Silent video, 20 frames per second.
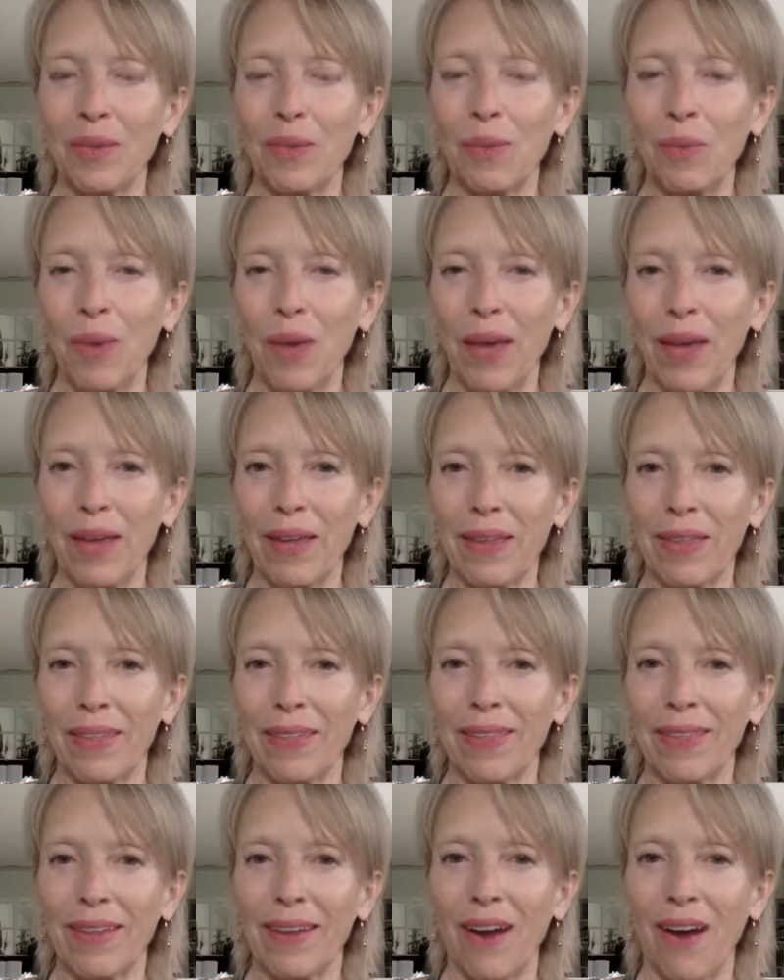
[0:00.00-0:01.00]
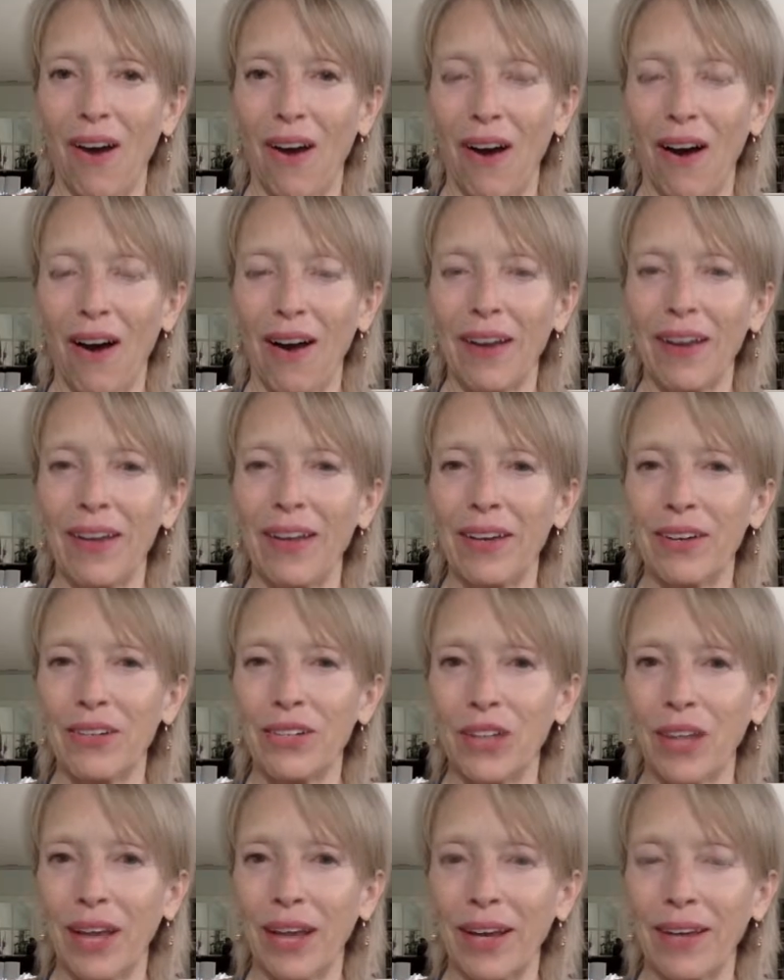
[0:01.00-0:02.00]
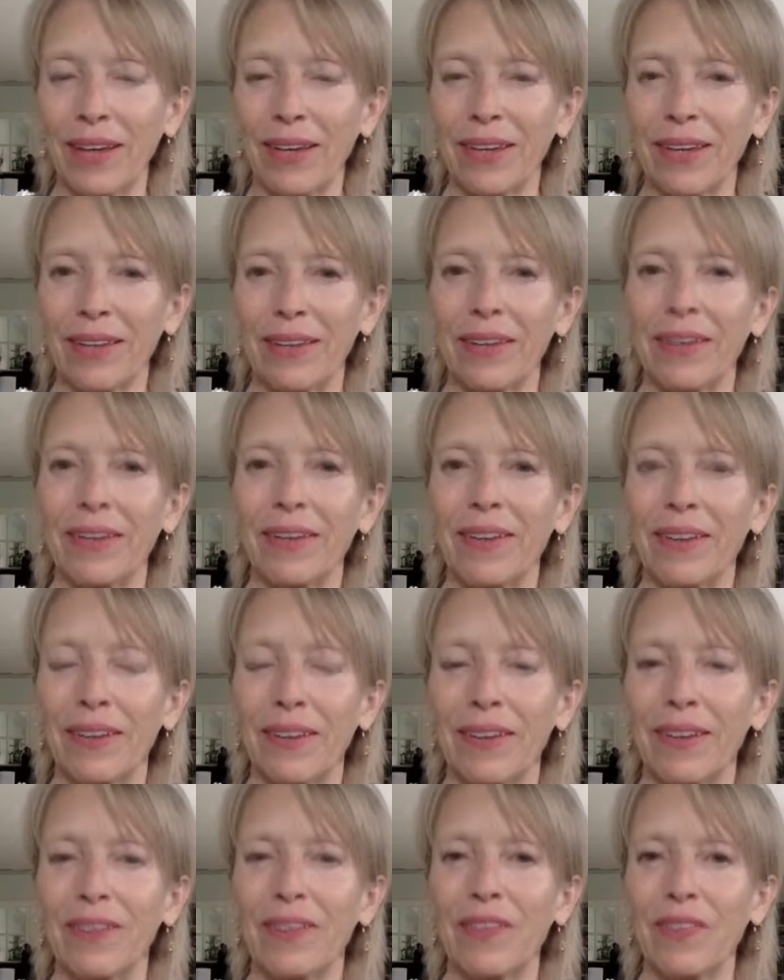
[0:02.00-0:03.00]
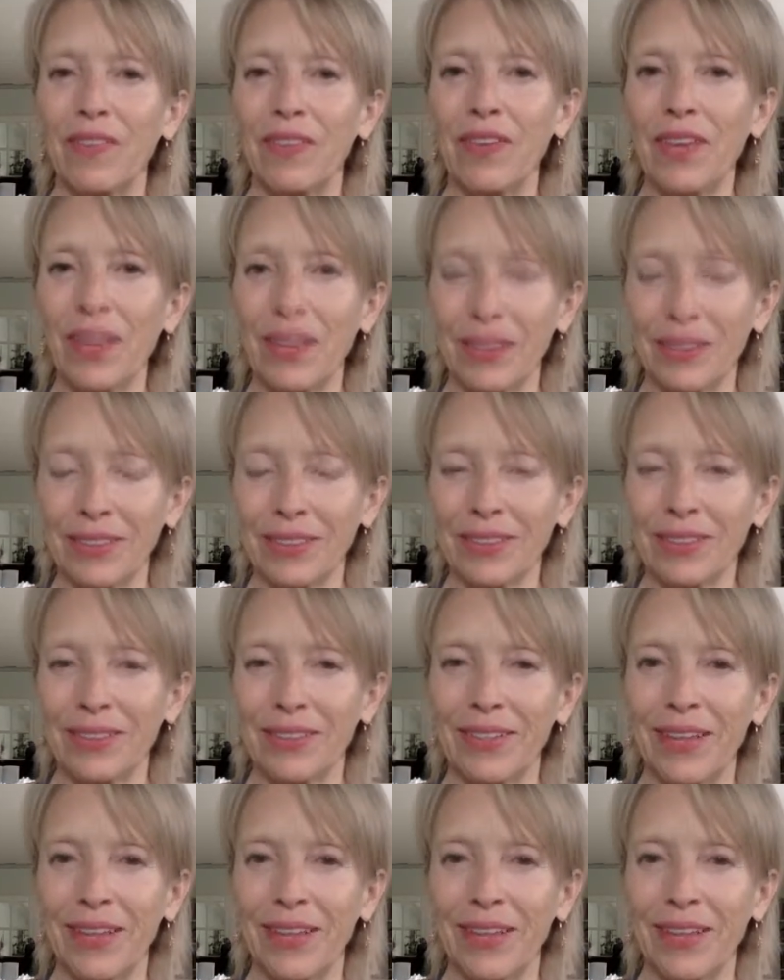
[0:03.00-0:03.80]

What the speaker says: with our energetic field.